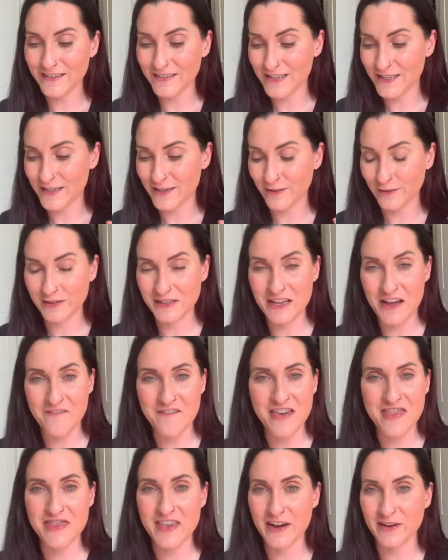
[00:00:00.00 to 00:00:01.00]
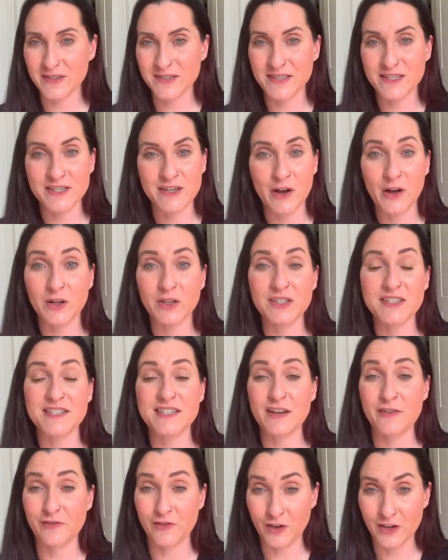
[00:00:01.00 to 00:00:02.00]
$11,000
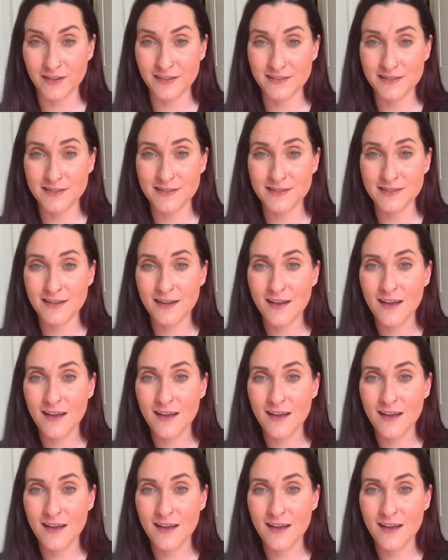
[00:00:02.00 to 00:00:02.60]
difference.